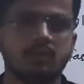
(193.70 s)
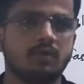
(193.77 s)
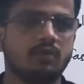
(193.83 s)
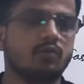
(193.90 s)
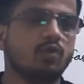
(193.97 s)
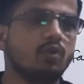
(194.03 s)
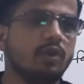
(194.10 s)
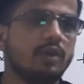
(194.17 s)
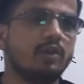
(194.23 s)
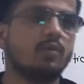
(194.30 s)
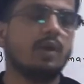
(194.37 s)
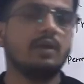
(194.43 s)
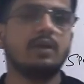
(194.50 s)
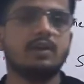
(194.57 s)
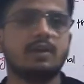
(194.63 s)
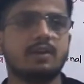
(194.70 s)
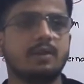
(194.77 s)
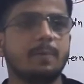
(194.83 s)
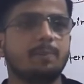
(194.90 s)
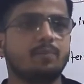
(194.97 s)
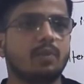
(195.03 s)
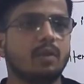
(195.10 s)
So inguinal
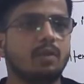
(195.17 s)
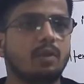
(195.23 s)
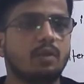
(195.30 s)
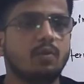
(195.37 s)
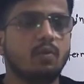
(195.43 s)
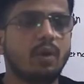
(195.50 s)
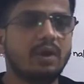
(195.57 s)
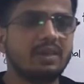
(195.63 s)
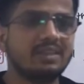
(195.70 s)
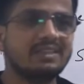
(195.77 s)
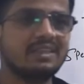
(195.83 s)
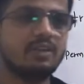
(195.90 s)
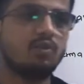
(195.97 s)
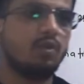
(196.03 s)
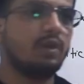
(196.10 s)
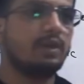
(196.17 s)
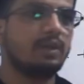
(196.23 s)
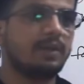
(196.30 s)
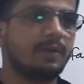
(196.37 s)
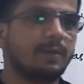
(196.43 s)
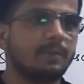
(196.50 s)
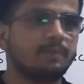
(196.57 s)
ring, what is inguinal
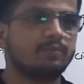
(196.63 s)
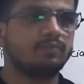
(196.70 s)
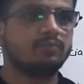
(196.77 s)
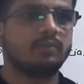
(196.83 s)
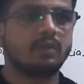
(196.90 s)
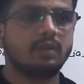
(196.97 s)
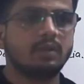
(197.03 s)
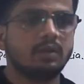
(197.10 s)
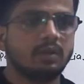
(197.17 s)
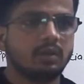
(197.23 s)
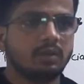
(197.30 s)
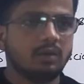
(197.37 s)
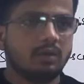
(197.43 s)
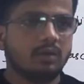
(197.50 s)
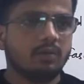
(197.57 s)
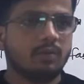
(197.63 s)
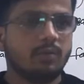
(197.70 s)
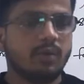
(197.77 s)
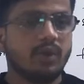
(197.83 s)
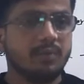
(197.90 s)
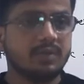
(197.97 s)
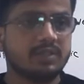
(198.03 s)
ring?
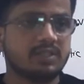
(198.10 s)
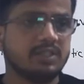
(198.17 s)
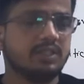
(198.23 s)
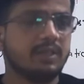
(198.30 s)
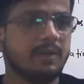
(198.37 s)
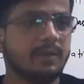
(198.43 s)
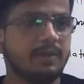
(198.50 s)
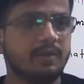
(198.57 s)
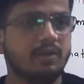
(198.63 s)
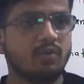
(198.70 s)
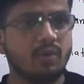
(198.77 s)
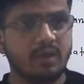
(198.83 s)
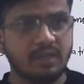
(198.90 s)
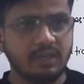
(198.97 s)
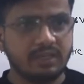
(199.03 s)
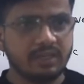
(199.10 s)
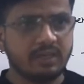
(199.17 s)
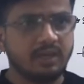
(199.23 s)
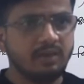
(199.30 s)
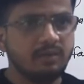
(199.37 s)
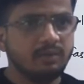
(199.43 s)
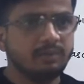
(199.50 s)
When we see the inguinal
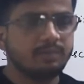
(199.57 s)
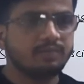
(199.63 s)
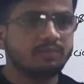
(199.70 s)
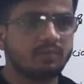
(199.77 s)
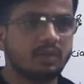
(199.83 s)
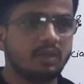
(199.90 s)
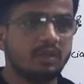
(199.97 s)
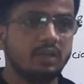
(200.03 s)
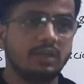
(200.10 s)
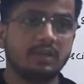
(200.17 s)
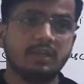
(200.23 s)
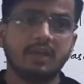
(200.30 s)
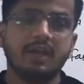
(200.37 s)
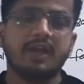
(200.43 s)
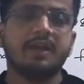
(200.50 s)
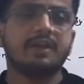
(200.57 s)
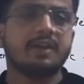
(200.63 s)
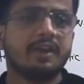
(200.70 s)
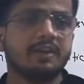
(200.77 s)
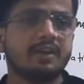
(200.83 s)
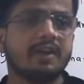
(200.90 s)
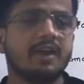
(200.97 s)
canal, in the
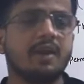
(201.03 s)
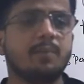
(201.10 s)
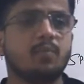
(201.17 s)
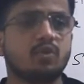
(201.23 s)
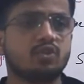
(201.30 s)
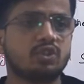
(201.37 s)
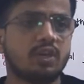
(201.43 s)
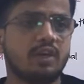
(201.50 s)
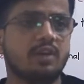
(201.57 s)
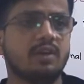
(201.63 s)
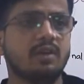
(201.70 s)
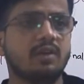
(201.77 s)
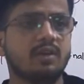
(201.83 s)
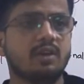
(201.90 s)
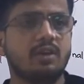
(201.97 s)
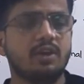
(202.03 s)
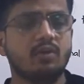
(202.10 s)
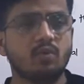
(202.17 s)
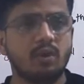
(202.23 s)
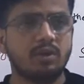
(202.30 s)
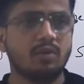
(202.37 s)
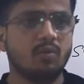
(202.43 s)
anterior and posterior
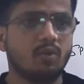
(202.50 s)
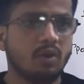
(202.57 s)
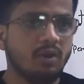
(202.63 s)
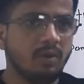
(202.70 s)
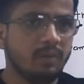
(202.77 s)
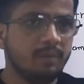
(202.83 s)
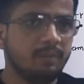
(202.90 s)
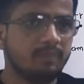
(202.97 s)
inguinal wall,